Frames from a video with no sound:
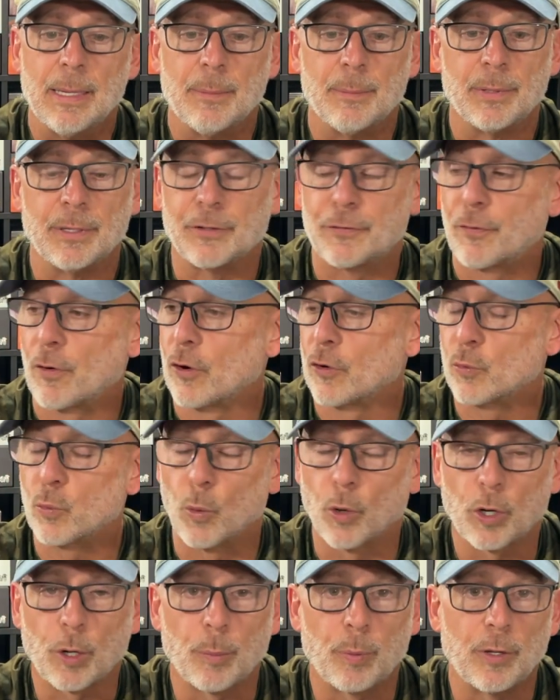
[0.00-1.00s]
But as far as
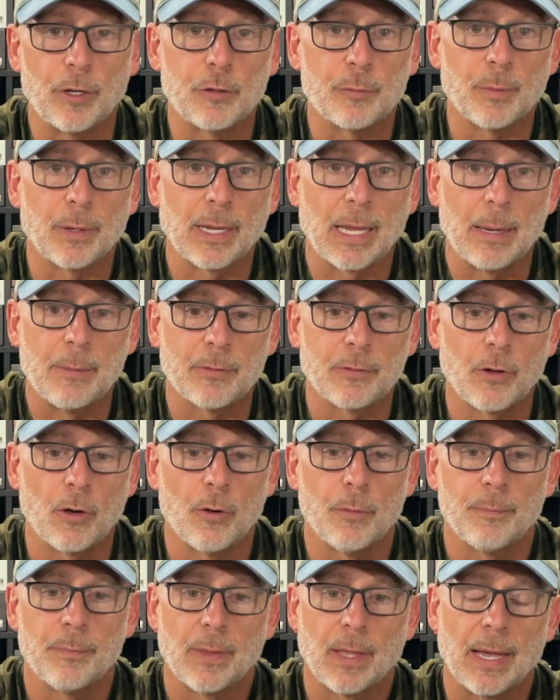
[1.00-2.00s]
worker placement games
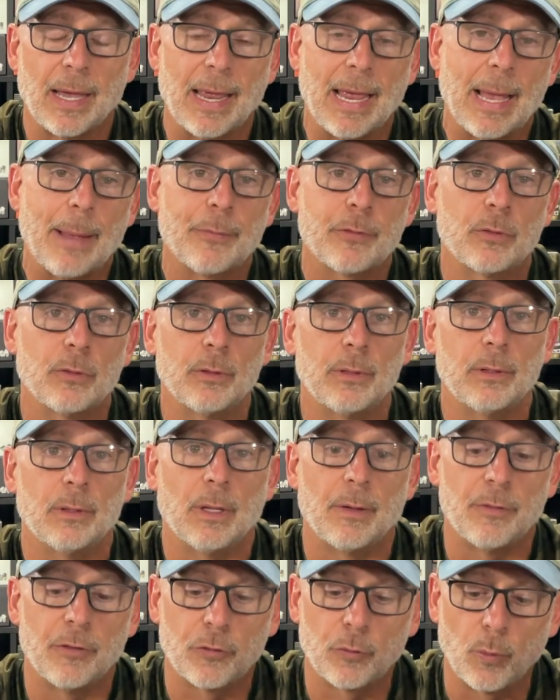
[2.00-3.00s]
go, I absolutely
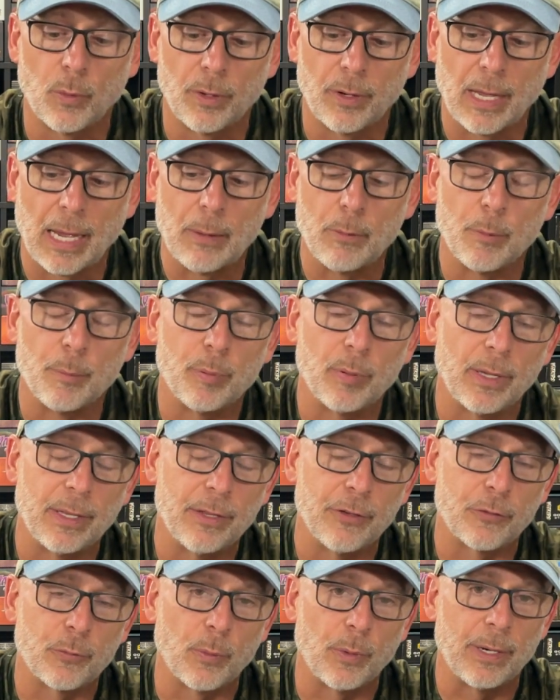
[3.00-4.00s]
love this one. I will play
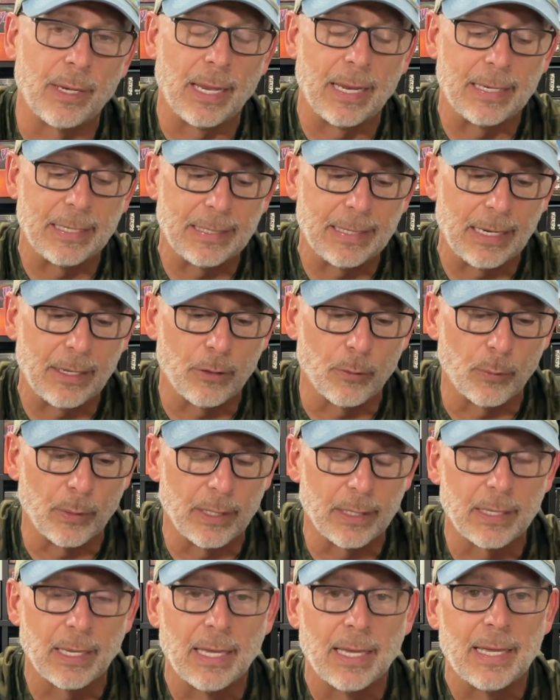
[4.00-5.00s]
this one any day of the
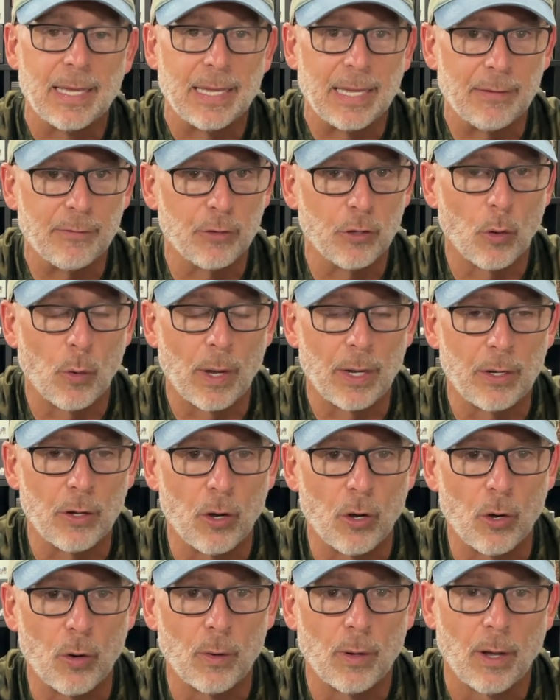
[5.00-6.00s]
week, even though I
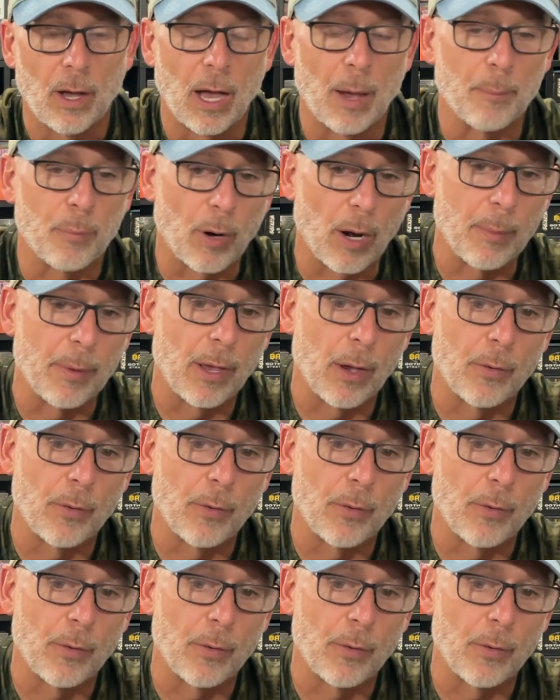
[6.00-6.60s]
know I'm probably